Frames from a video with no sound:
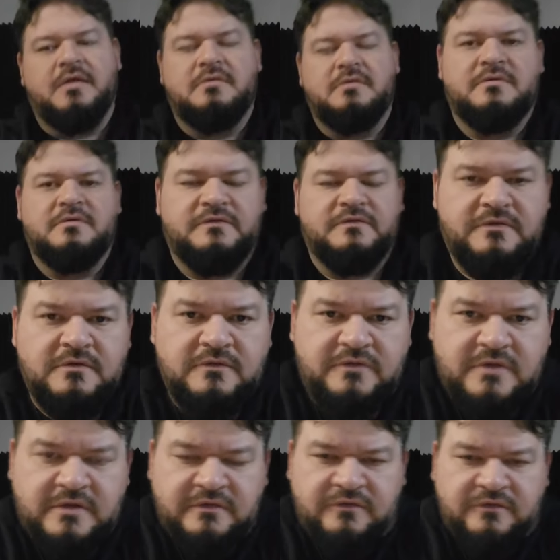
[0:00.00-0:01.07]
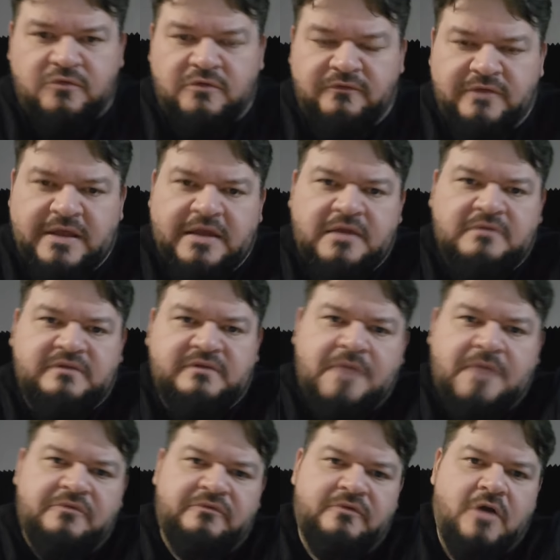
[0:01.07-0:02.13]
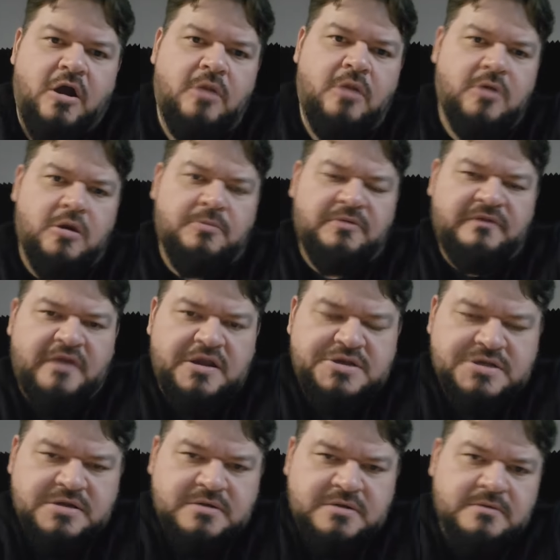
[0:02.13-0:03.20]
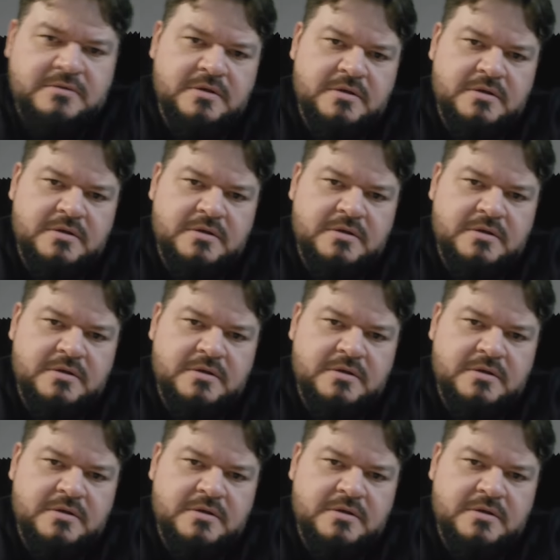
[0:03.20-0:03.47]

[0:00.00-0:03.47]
and just use it as sort of like a type of armor or protection,